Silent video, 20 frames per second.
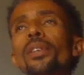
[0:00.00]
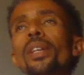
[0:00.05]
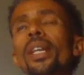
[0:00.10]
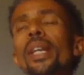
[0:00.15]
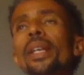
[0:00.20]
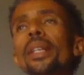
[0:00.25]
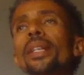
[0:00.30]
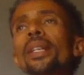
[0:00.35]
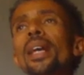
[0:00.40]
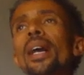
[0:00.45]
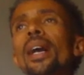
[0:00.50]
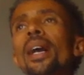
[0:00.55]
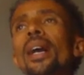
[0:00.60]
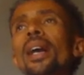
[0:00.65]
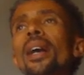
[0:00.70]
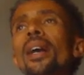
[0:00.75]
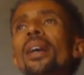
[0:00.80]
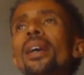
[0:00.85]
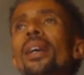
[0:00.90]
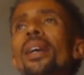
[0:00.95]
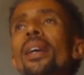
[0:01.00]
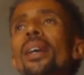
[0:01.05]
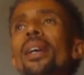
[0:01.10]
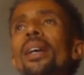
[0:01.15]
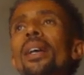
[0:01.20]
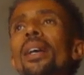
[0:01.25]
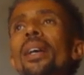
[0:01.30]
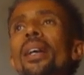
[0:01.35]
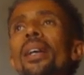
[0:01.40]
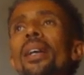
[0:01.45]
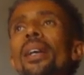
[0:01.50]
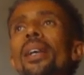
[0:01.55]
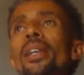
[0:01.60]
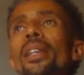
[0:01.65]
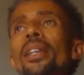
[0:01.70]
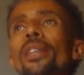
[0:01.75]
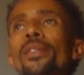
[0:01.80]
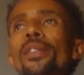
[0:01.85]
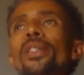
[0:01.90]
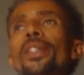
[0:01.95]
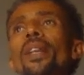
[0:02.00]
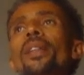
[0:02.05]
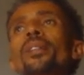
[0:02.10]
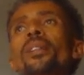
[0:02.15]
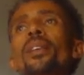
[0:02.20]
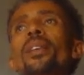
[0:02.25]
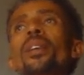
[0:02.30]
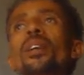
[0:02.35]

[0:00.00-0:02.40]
and efficient.